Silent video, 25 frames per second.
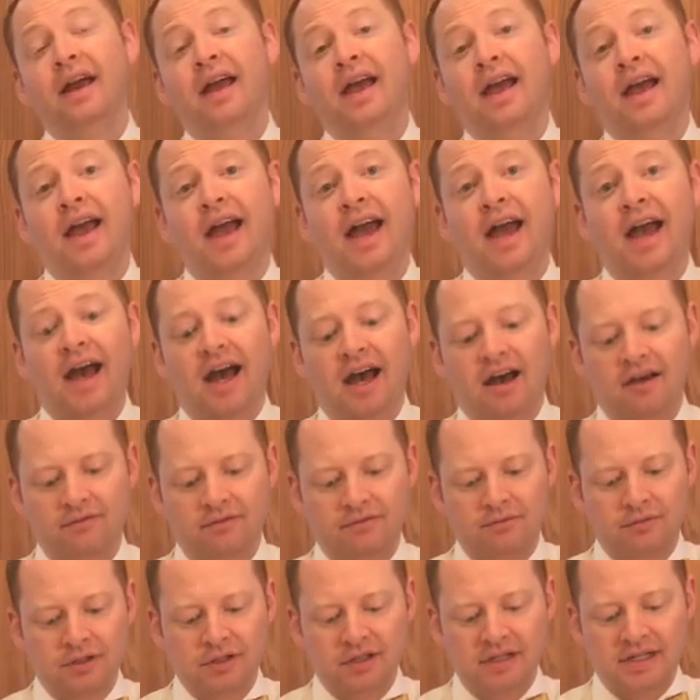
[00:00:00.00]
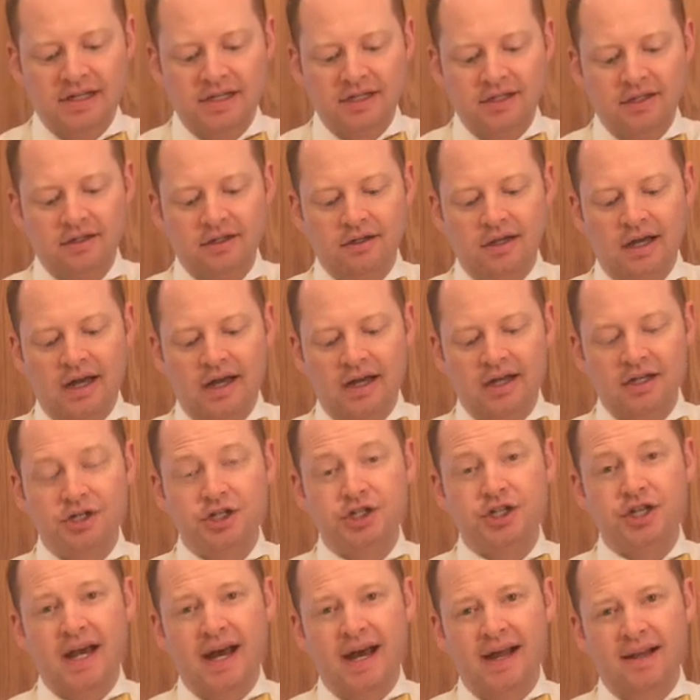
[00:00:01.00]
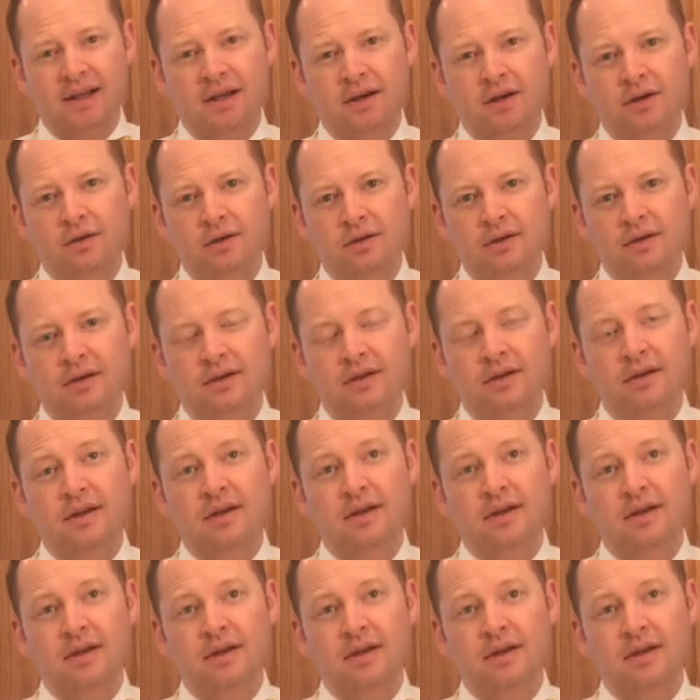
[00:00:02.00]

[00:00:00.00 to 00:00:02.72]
have really shallow